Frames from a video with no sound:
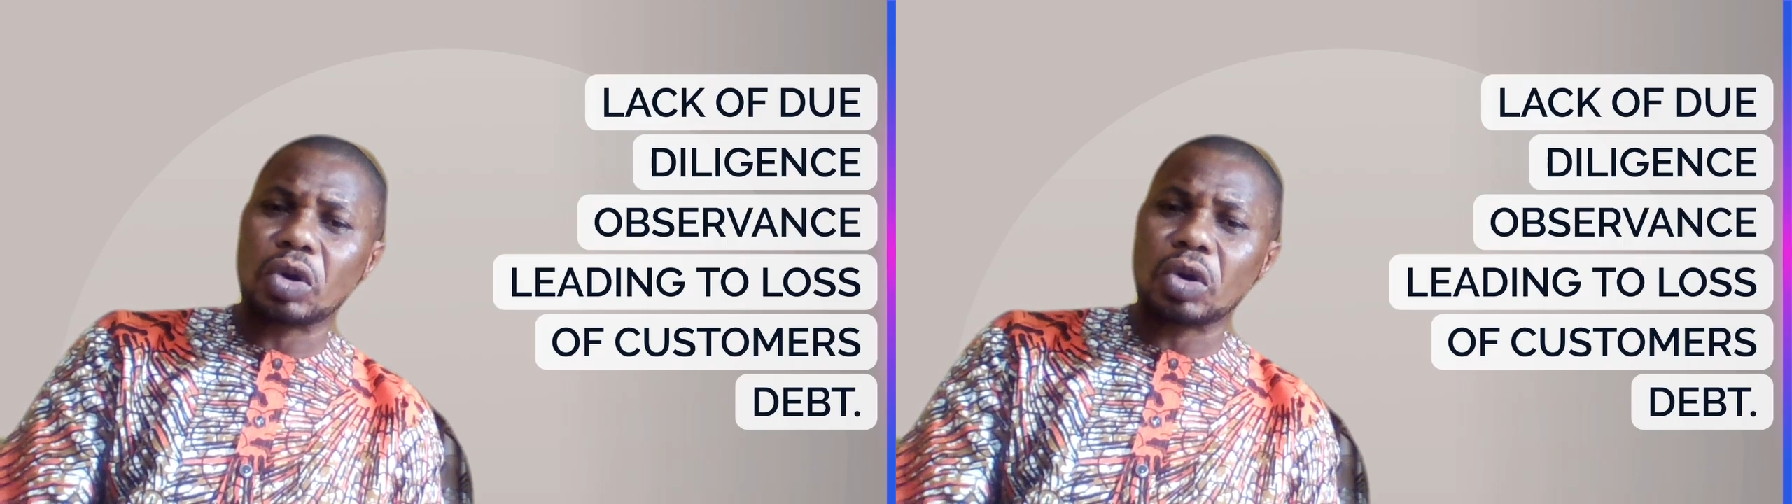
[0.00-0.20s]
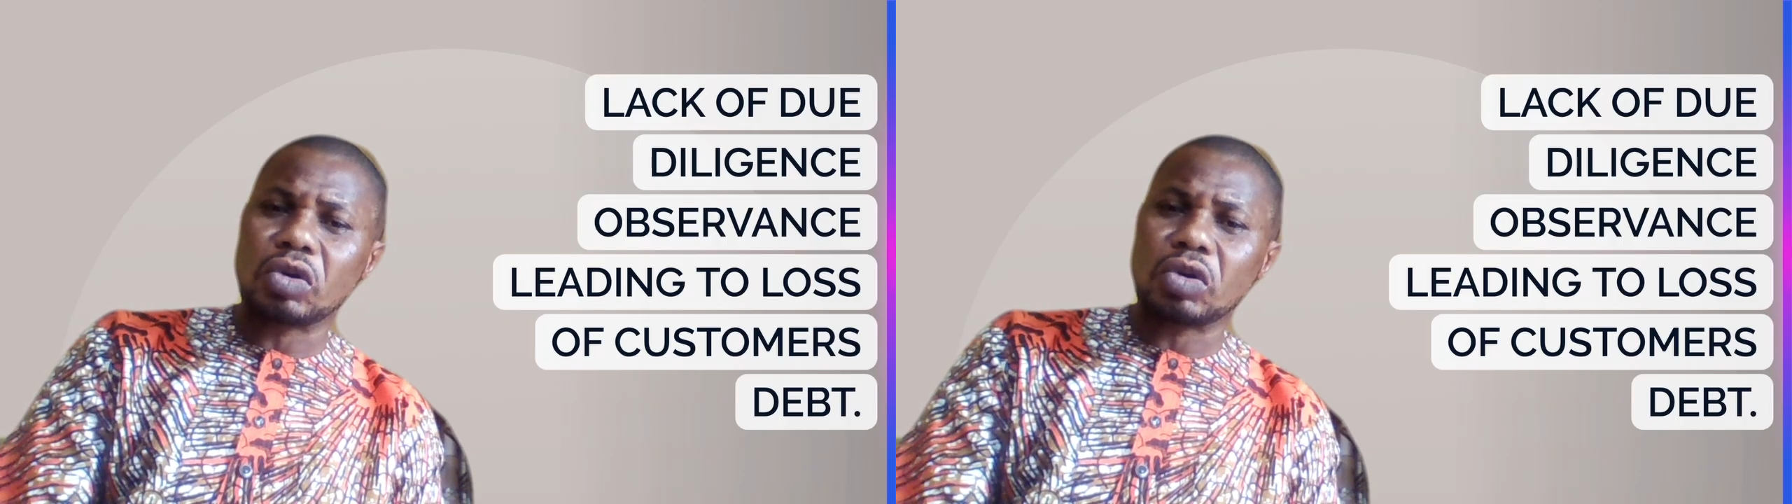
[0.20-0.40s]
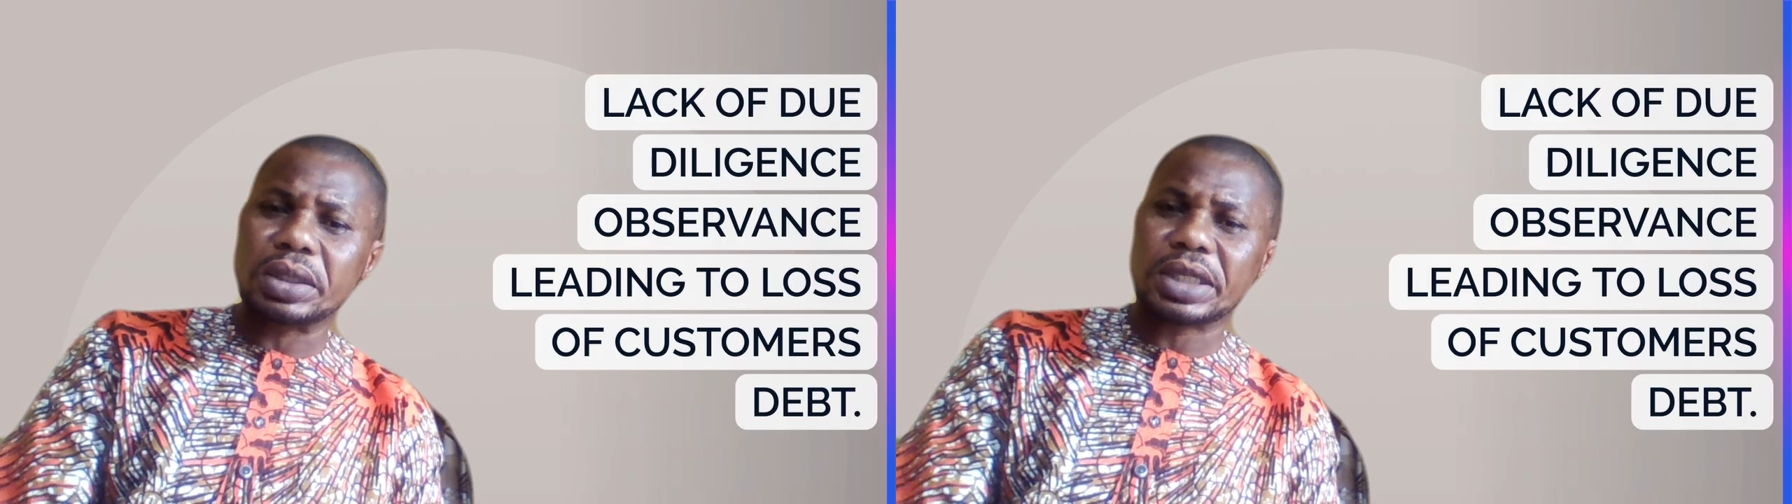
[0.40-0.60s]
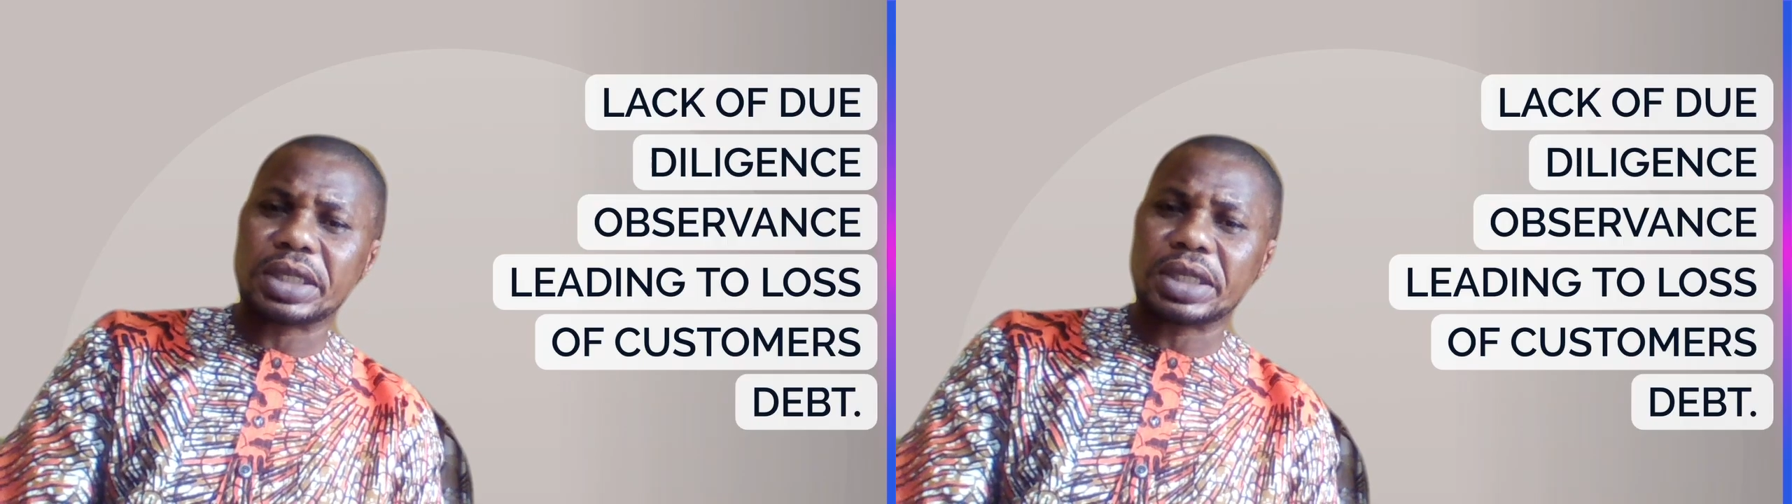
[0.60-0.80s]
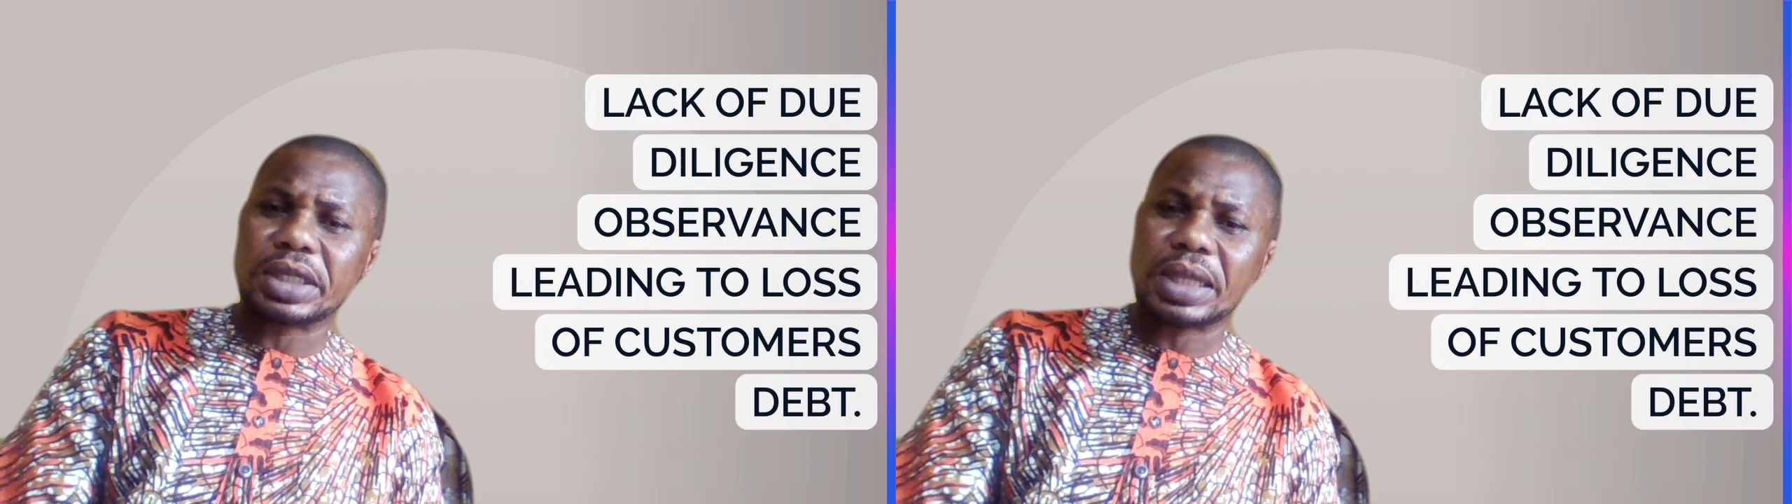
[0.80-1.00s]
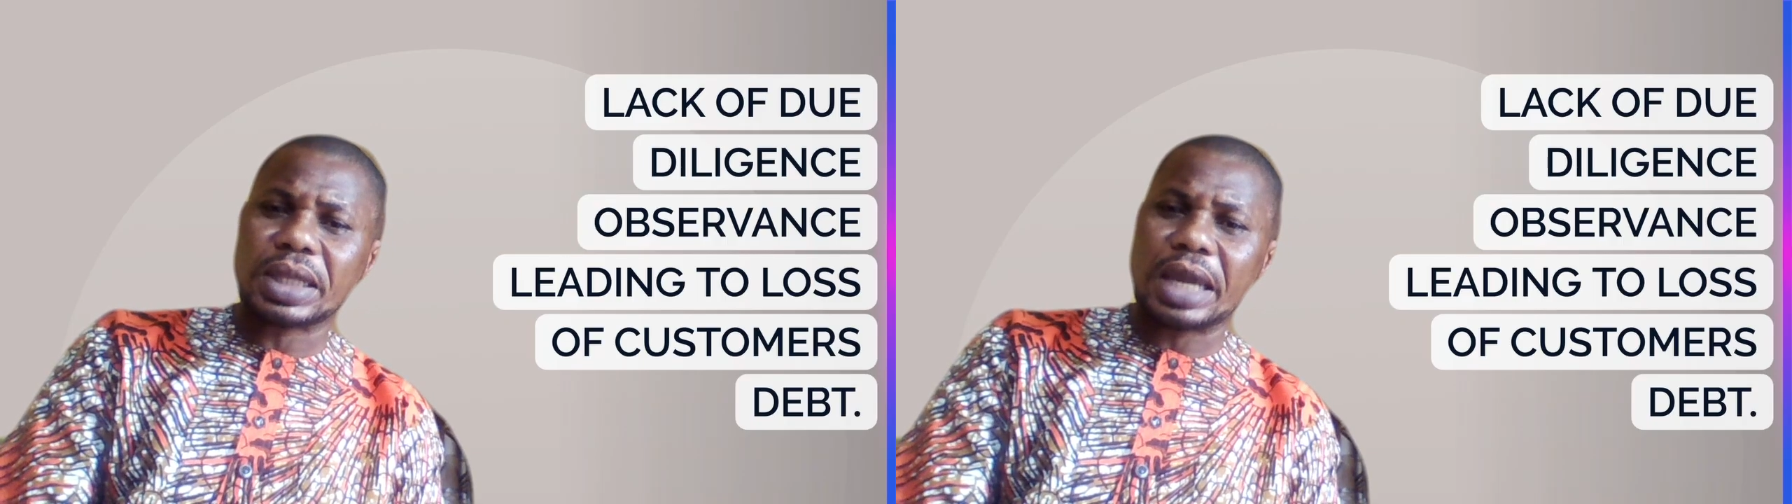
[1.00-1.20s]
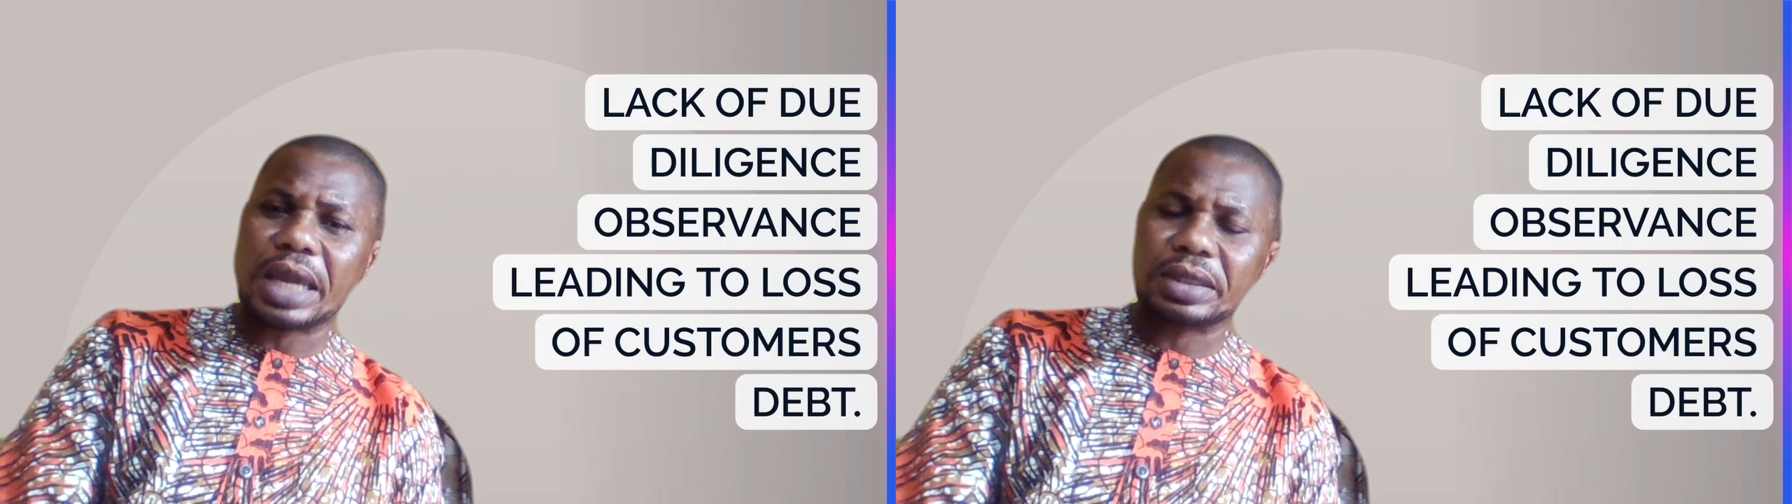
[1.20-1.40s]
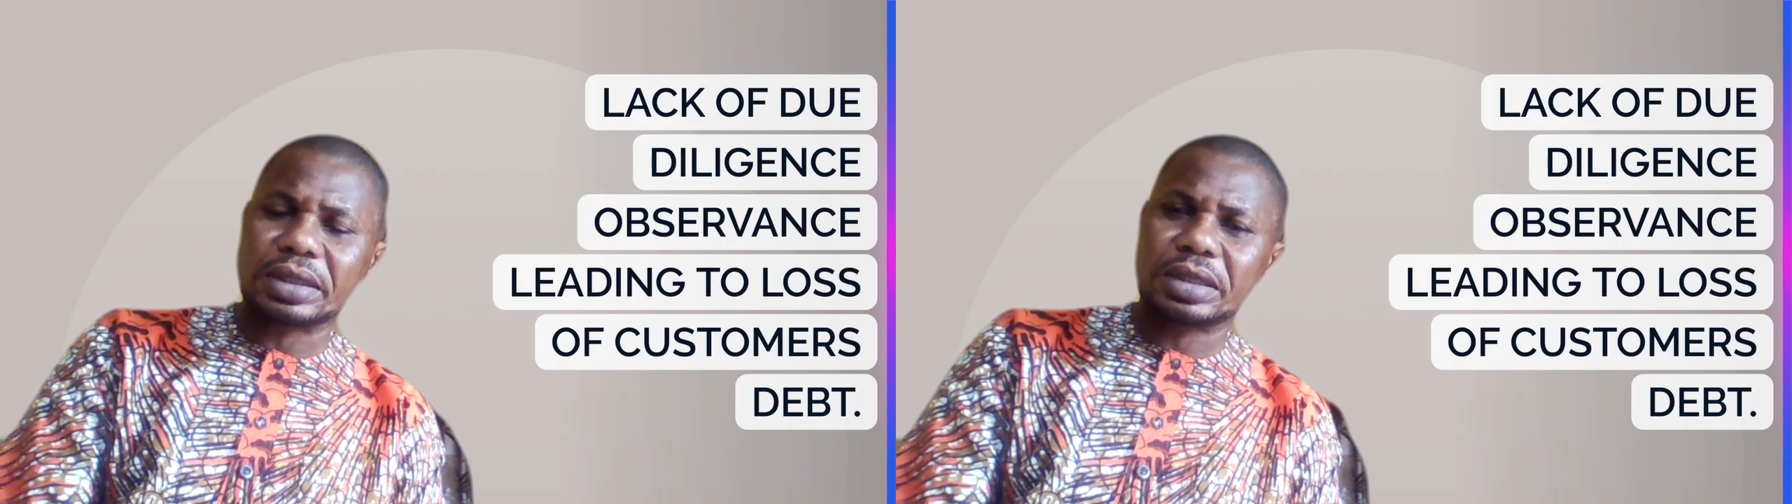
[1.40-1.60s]
document things
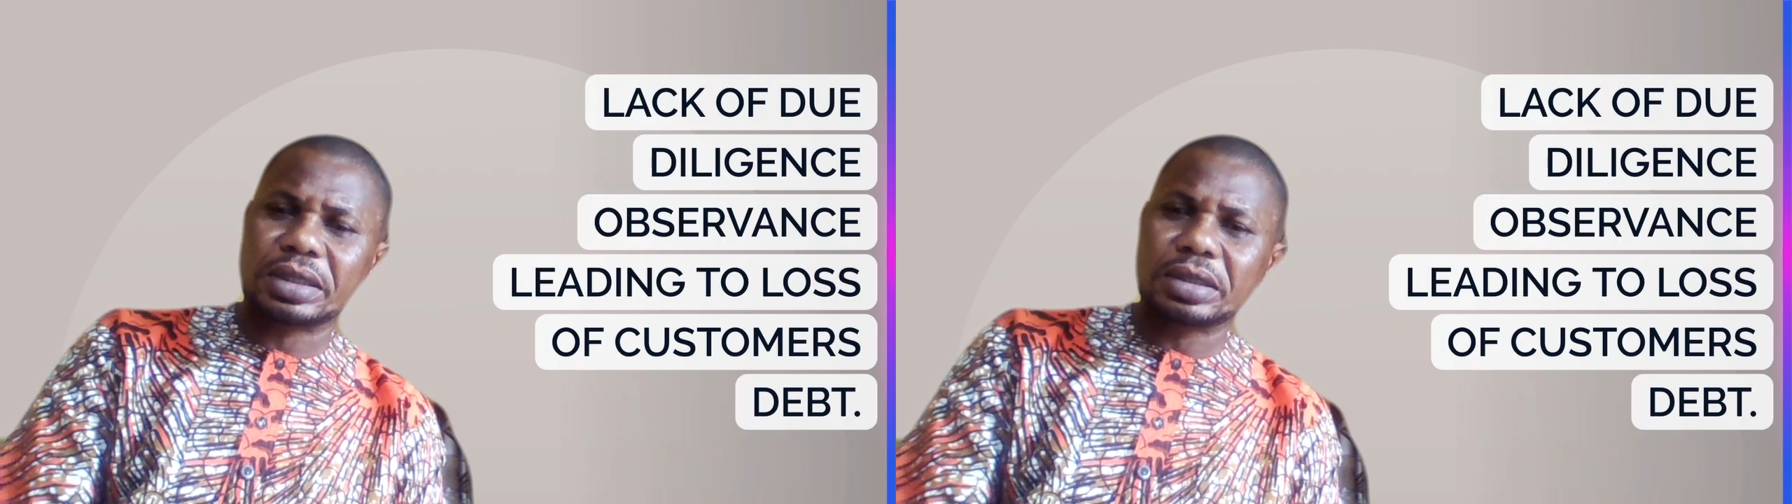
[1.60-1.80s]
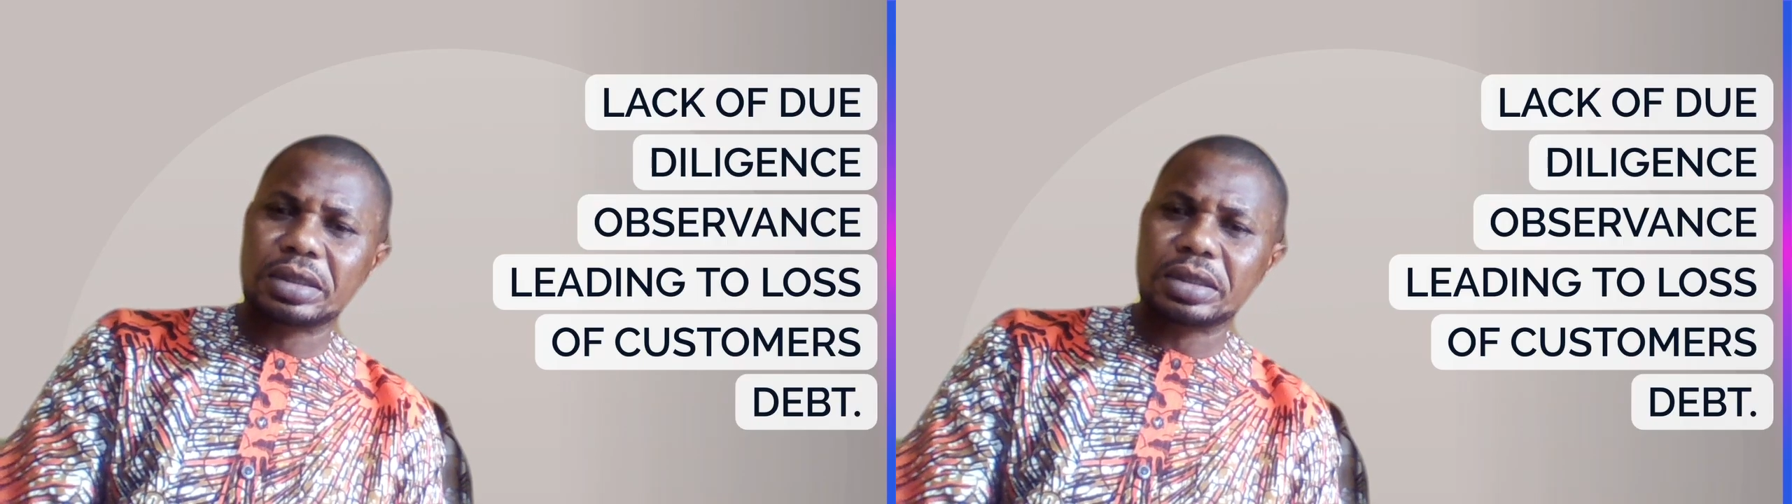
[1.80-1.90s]
like this.